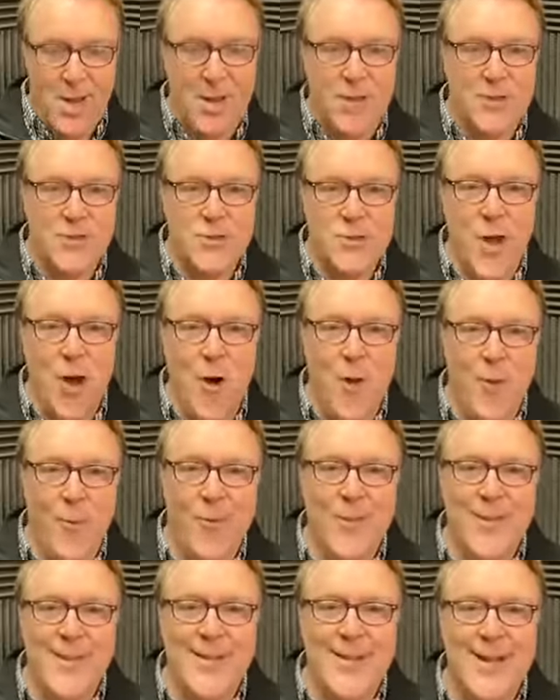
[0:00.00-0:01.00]
So
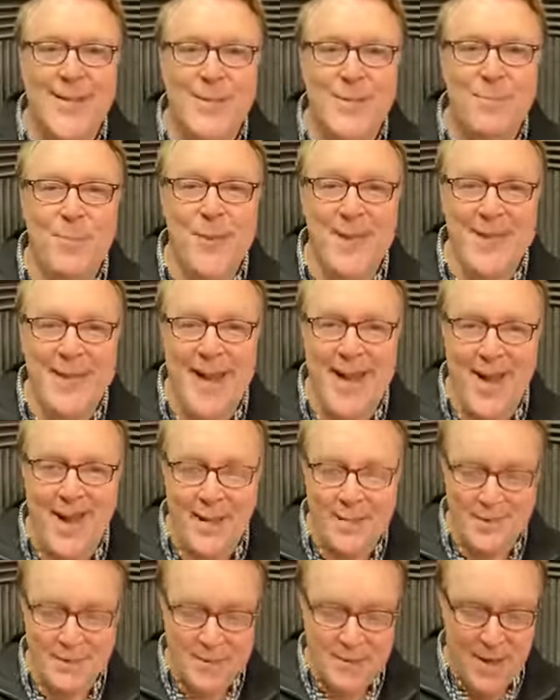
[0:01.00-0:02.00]
let's
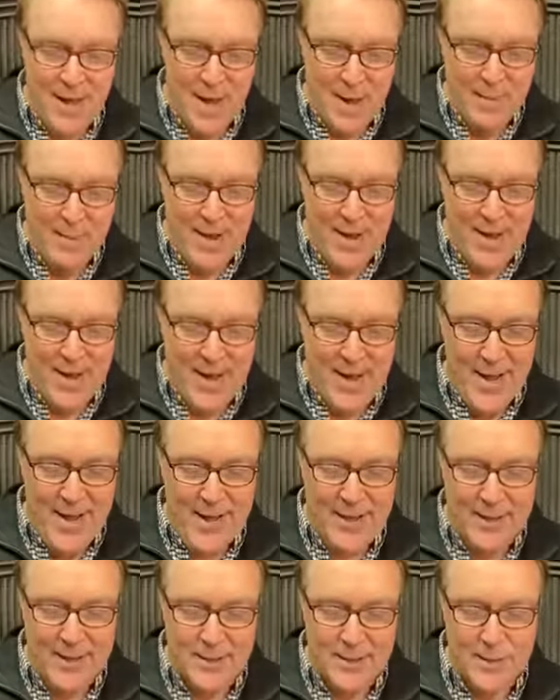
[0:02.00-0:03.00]
begin
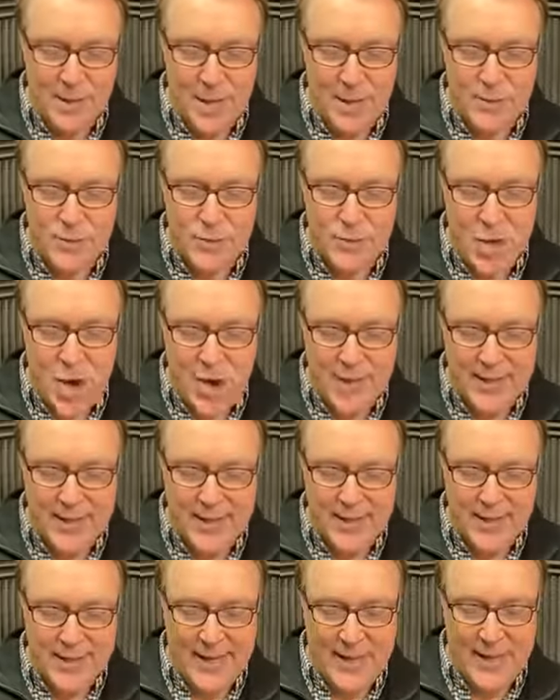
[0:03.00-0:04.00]
by talking
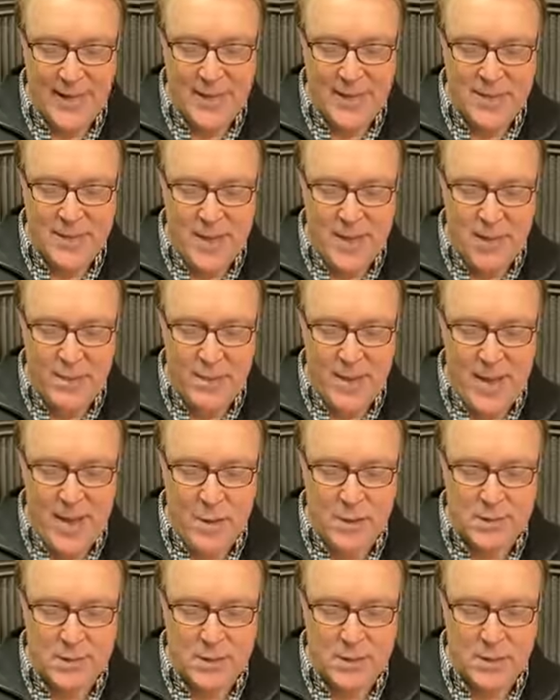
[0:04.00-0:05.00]
again
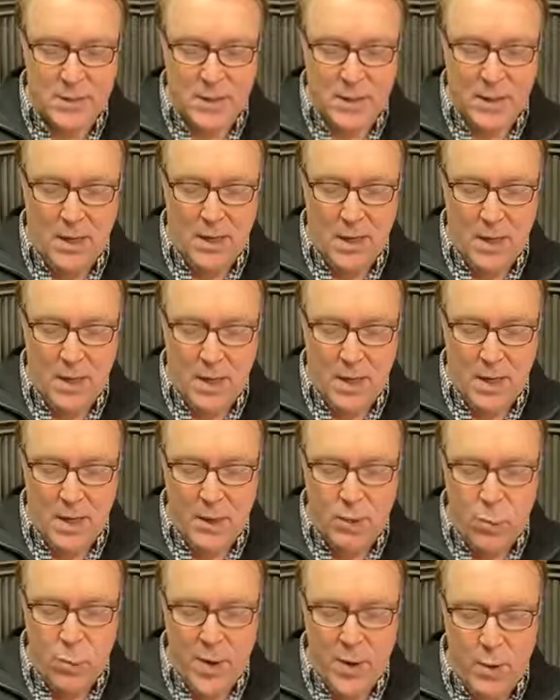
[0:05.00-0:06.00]
about
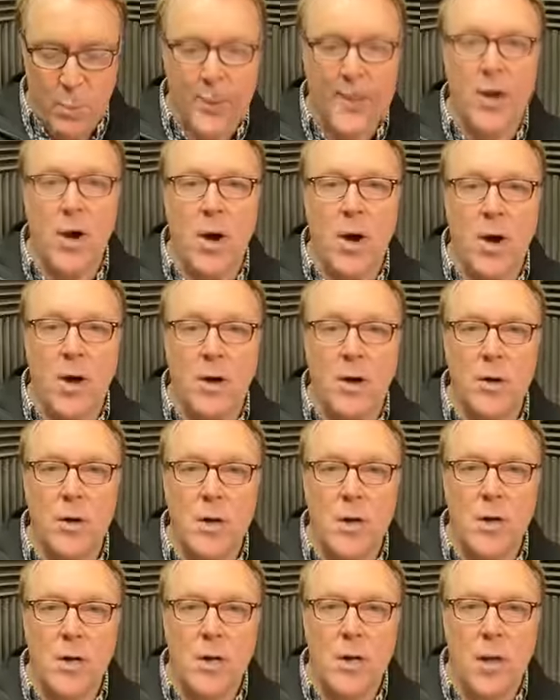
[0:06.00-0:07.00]
where we are
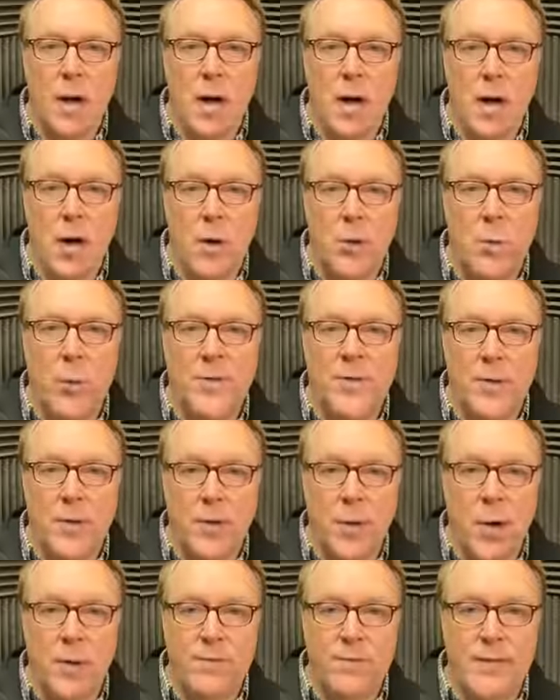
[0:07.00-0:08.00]
with the
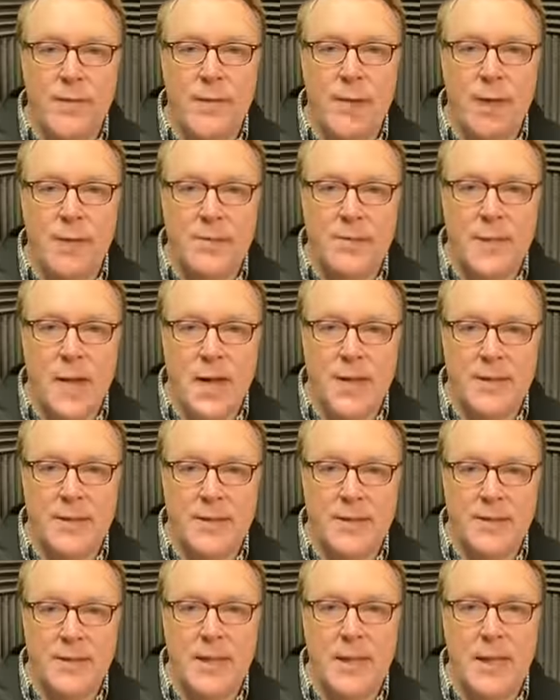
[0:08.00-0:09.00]

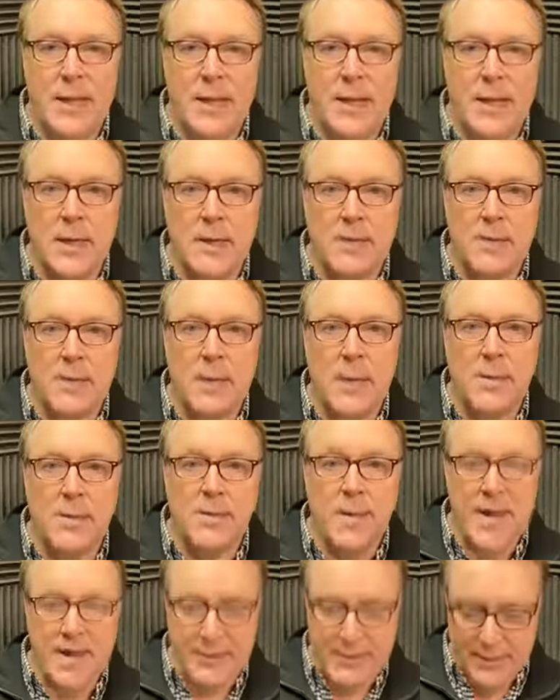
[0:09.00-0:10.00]
COVID-19
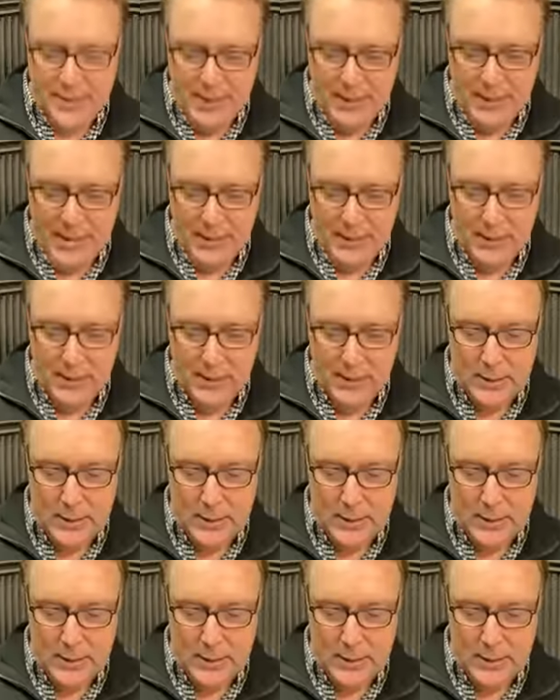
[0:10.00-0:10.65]
pandemic.